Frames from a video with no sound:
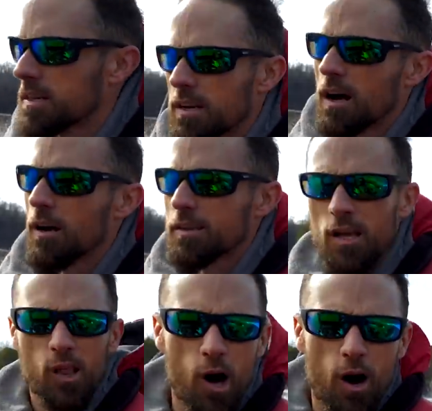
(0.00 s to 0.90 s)
It's
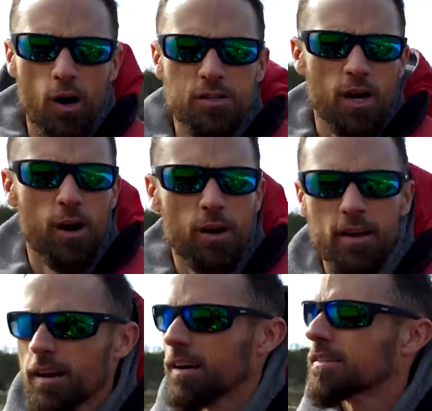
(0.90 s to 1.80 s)
a long turn
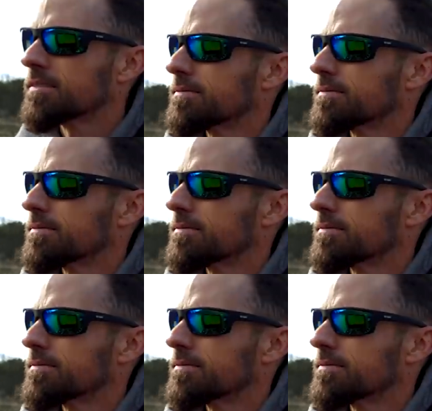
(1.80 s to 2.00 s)
here.